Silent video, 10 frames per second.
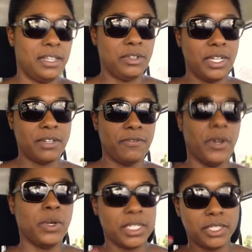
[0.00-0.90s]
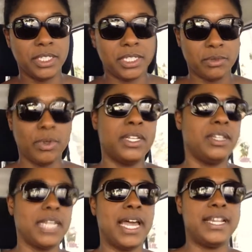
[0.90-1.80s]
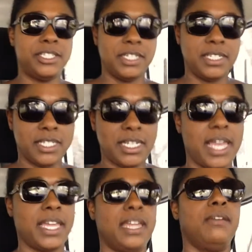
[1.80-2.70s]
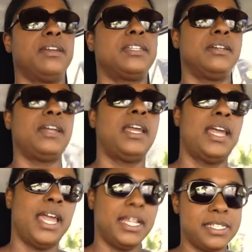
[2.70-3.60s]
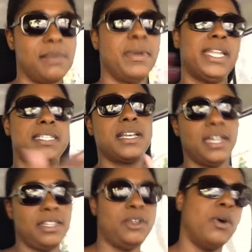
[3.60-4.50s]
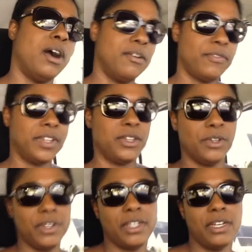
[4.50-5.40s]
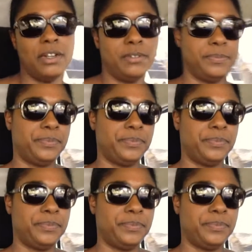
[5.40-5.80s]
You need to focus, you need to run your lines, you need to stay in character, and somebody's cutting you off and you're, you know,